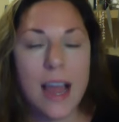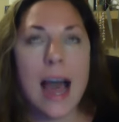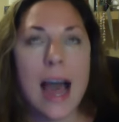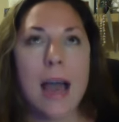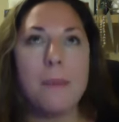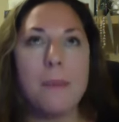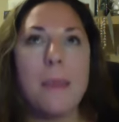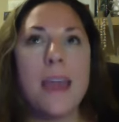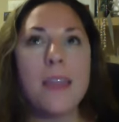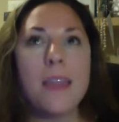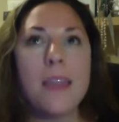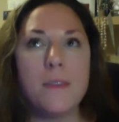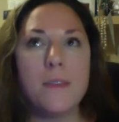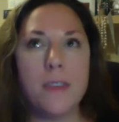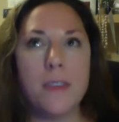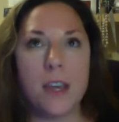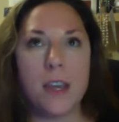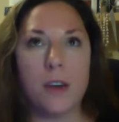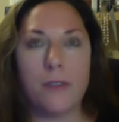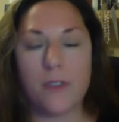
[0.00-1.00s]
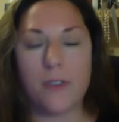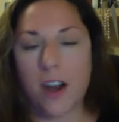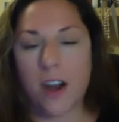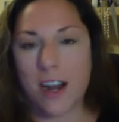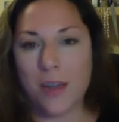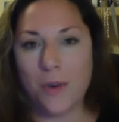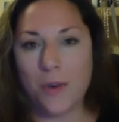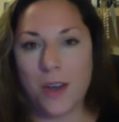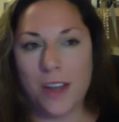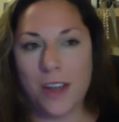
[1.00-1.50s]
I made the video for
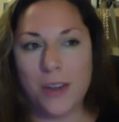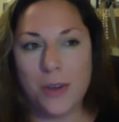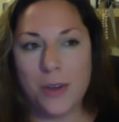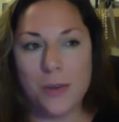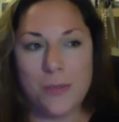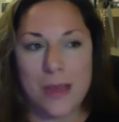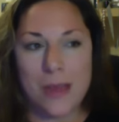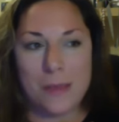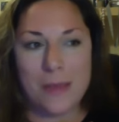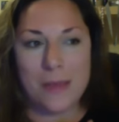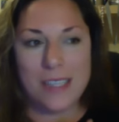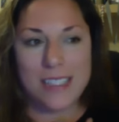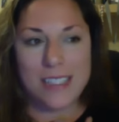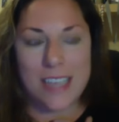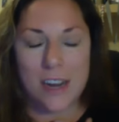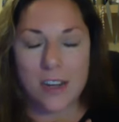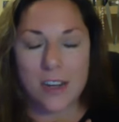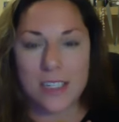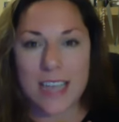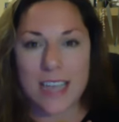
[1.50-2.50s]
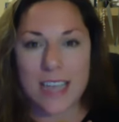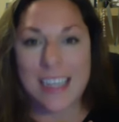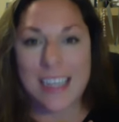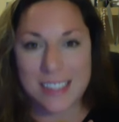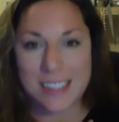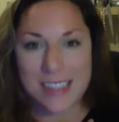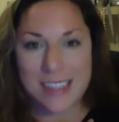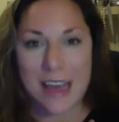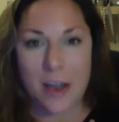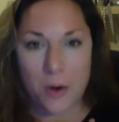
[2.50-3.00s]
anyone who may be scared to
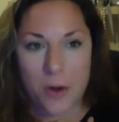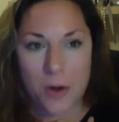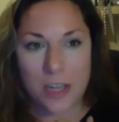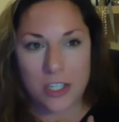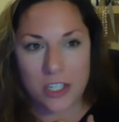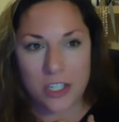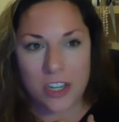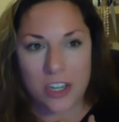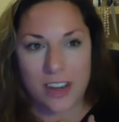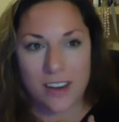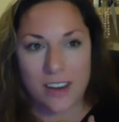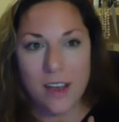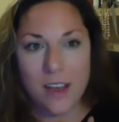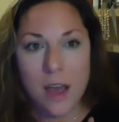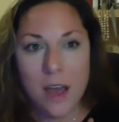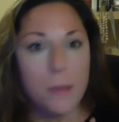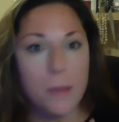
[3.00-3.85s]
ask that question.